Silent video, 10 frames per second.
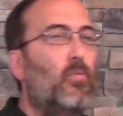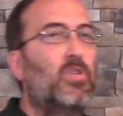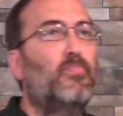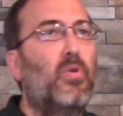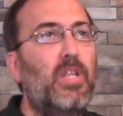
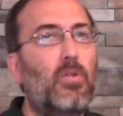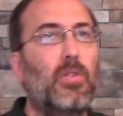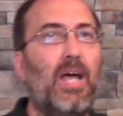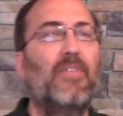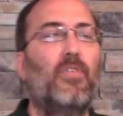was putting your
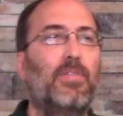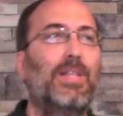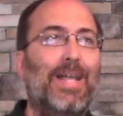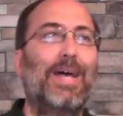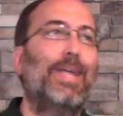life on the
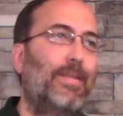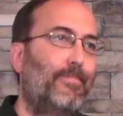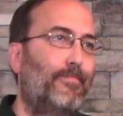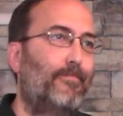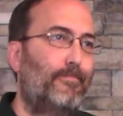line.
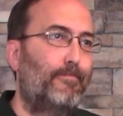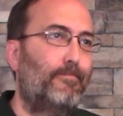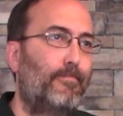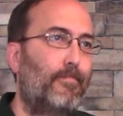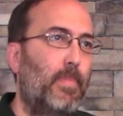
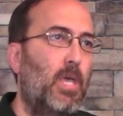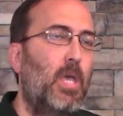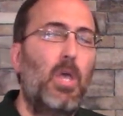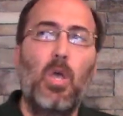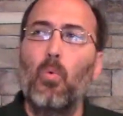
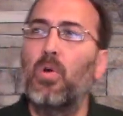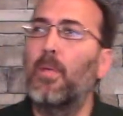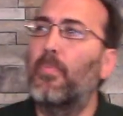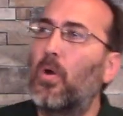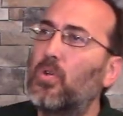When
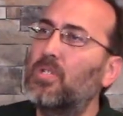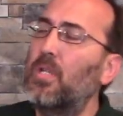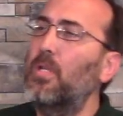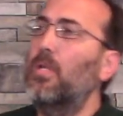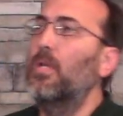a
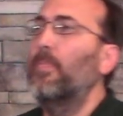person